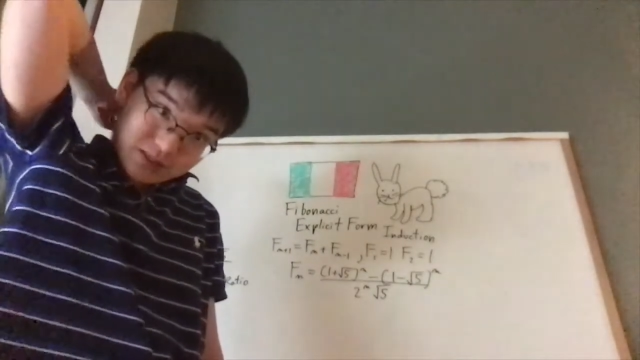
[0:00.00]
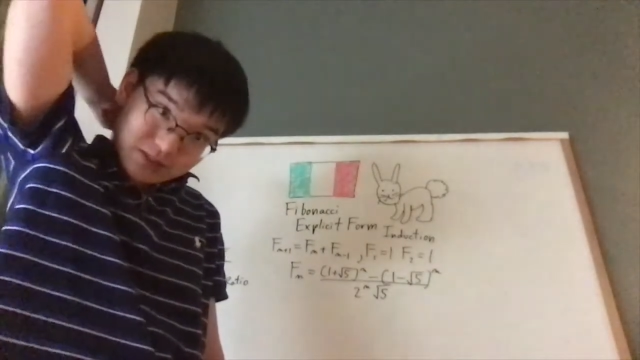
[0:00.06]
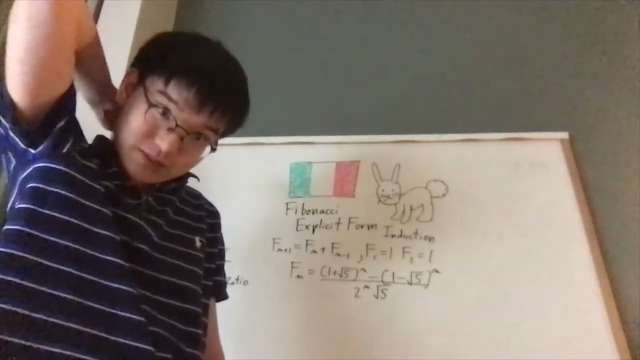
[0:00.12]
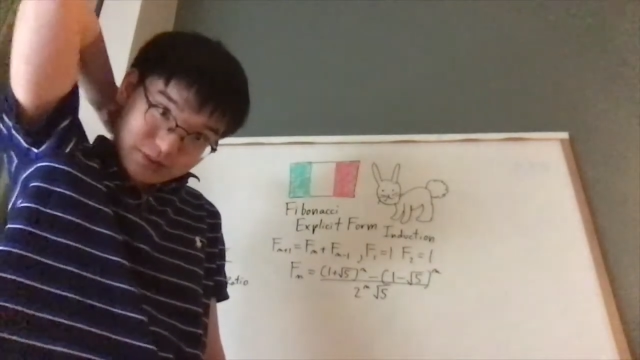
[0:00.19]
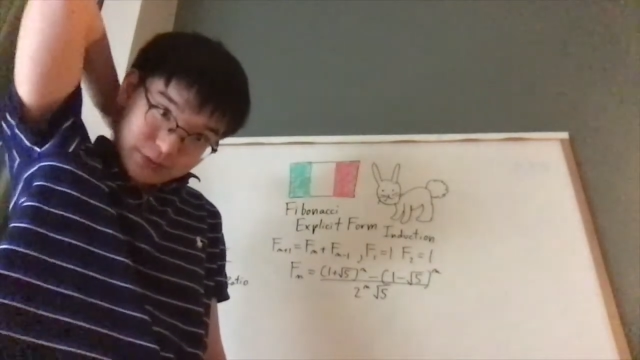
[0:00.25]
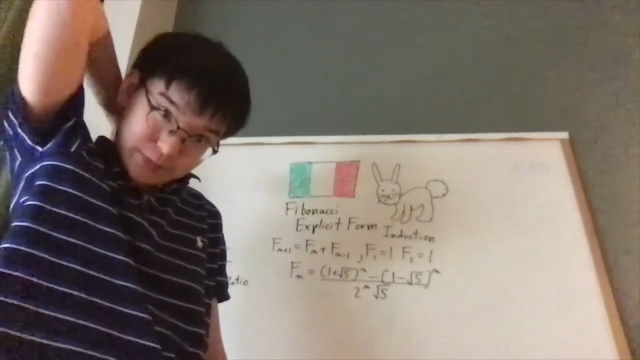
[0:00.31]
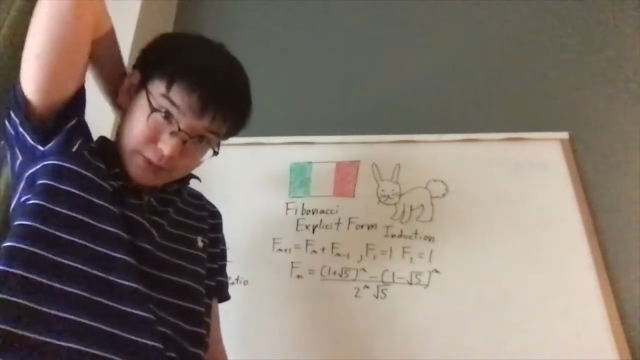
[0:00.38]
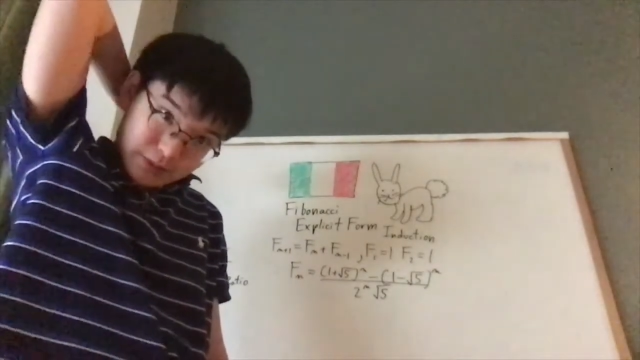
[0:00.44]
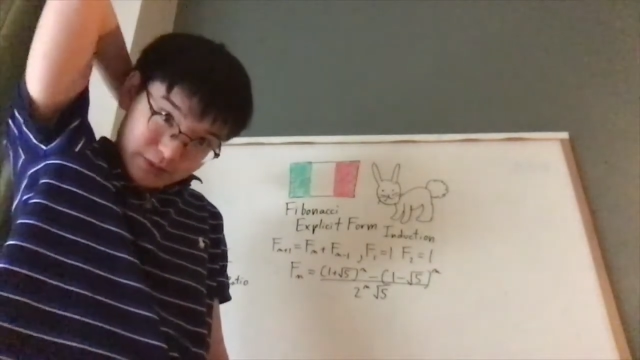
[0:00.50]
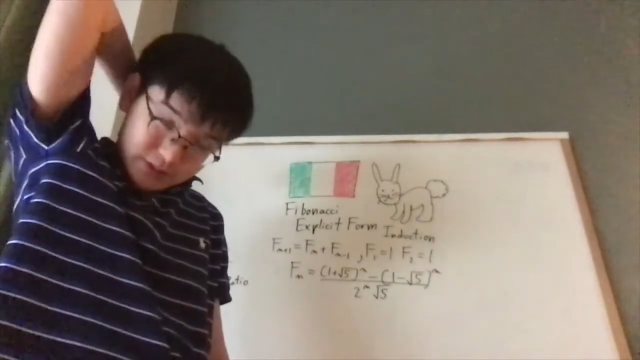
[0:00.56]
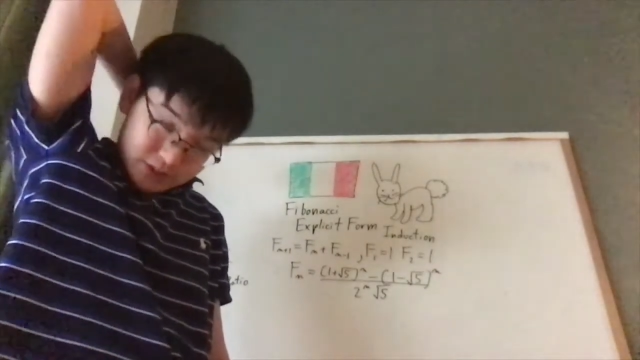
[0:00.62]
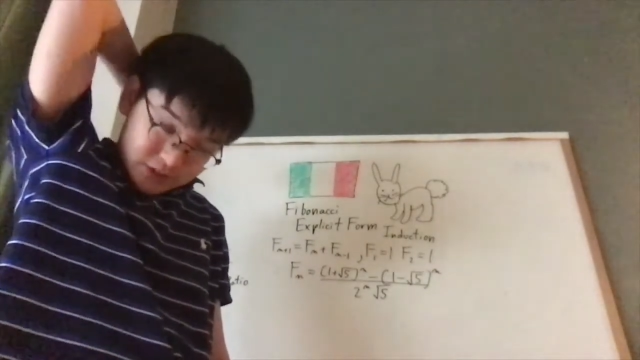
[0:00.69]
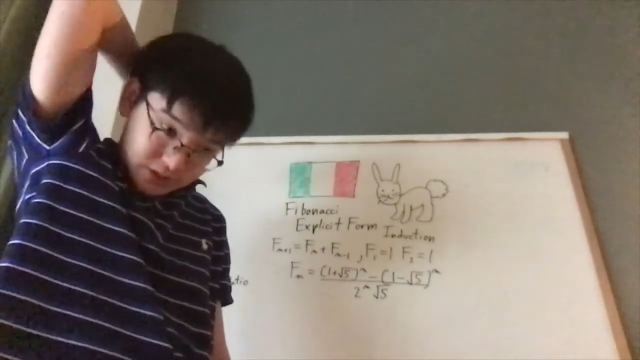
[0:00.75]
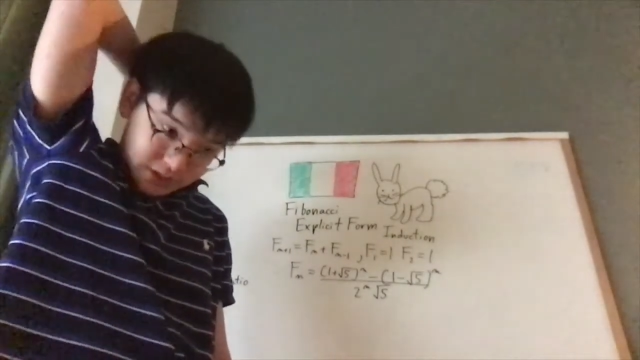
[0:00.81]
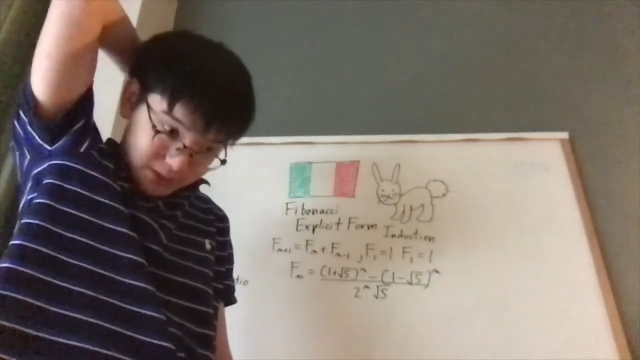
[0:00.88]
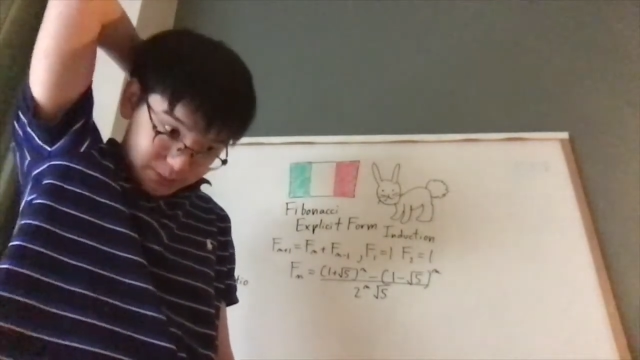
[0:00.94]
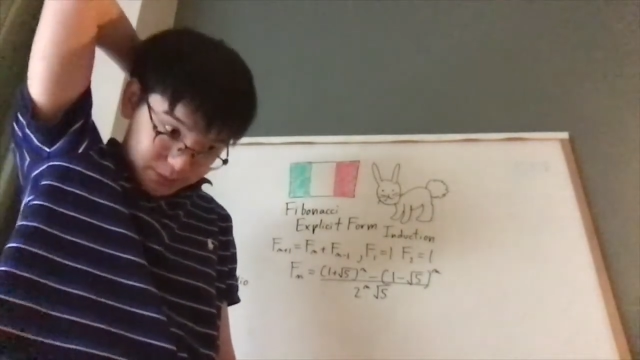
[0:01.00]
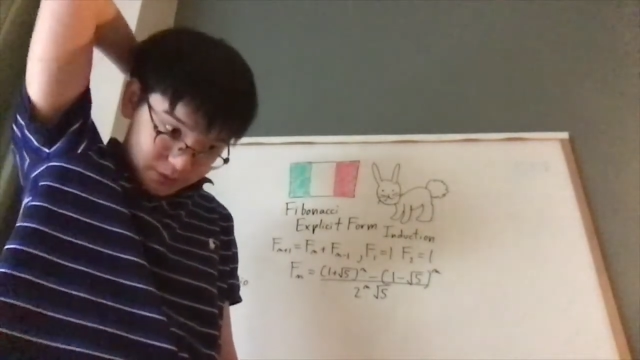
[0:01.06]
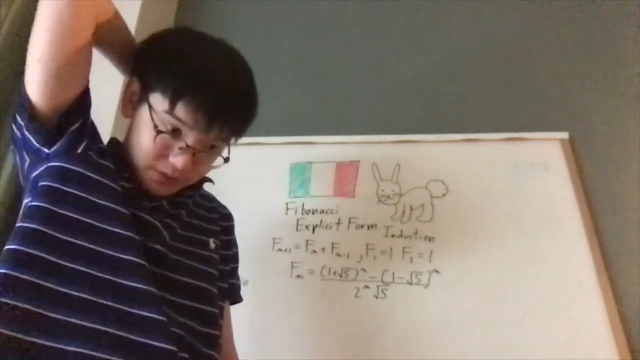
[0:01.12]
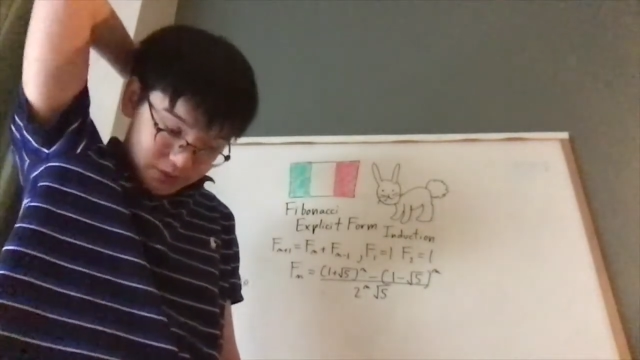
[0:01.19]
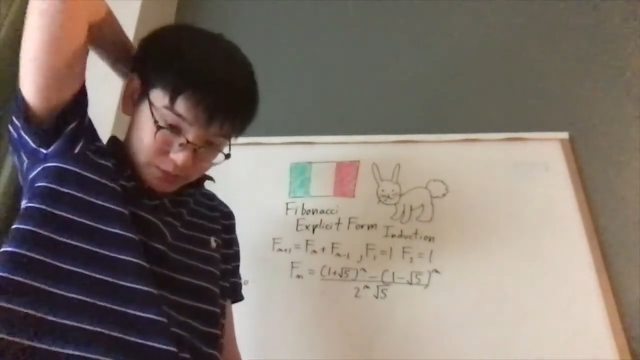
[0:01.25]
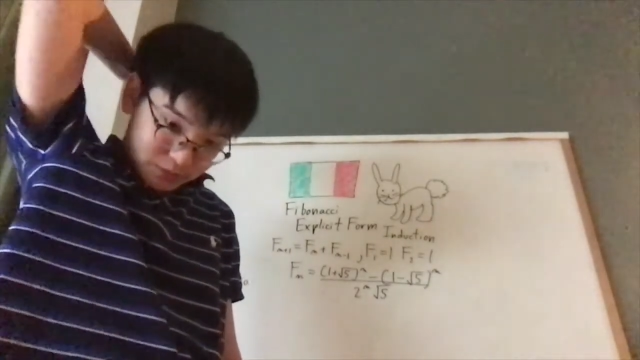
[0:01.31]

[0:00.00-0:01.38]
the Fibonacci numbers,